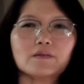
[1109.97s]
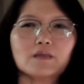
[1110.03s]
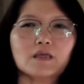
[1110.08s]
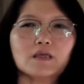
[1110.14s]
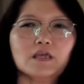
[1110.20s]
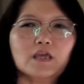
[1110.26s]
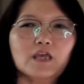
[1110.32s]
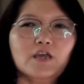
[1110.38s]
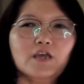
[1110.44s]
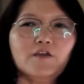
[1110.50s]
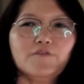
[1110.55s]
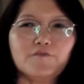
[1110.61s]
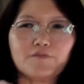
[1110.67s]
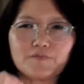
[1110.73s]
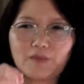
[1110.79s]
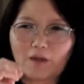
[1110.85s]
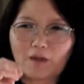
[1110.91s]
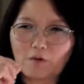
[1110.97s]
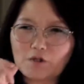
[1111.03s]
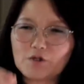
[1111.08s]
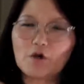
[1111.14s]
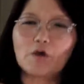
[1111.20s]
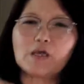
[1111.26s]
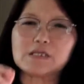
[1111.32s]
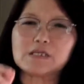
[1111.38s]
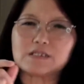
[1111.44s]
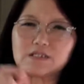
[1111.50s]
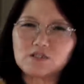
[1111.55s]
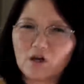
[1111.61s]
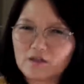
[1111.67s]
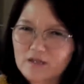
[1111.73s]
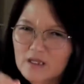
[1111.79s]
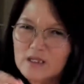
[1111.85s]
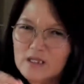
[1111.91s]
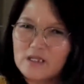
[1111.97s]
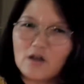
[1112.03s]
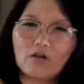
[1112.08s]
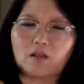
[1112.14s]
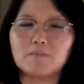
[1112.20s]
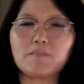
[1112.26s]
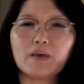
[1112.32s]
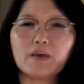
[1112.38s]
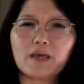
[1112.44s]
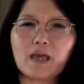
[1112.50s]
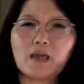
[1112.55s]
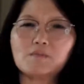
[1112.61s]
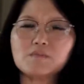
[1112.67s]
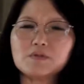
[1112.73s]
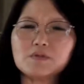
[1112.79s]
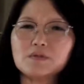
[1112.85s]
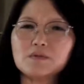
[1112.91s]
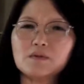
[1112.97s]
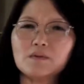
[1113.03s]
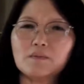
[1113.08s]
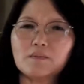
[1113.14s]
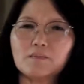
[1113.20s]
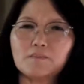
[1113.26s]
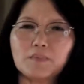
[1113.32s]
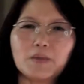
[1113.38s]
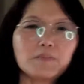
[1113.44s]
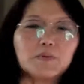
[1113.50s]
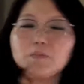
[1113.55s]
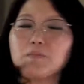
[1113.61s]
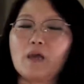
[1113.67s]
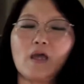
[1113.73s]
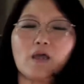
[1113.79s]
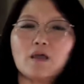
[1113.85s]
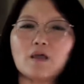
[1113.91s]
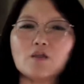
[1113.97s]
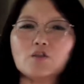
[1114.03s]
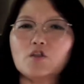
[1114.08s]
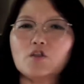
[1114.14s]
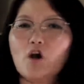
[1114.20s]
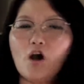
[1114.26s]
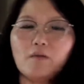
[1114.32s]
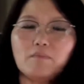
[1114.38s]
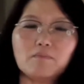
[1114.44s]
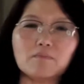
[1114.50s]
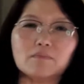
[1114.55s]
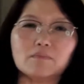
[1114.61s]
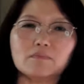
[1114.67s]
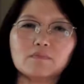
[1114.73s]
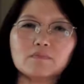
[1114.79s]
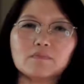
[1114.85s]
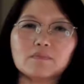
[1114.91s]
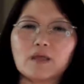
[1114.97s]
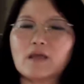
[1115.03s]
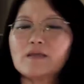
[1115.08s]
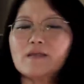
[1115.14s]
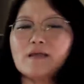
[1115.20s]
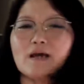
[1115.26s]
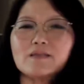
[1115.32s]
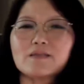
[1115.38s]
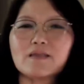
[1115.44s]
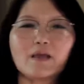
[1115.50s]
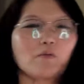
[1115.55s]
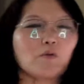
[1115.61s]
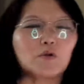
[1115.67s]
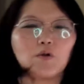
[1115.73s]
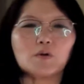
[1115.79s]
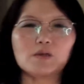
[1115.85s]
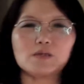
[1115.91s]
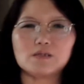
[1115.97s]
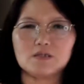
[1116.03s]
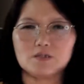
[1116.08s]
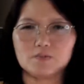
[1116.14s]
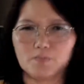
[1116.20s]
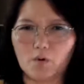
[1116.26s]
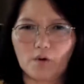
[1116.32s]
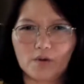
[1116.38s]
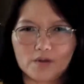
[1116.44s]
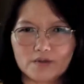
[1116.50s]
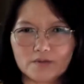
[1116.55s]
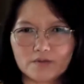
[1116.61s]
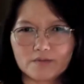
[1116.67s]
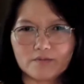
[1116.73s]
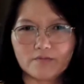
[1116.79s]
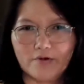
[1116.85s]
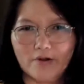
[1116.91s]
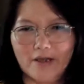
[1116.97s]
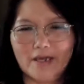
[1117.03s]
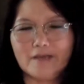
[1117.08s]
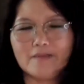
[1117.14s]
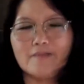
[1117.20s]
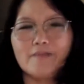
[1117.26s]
If Taekwondo is not in the Olympic Games, people may not think that Taekwondo is a sport, right?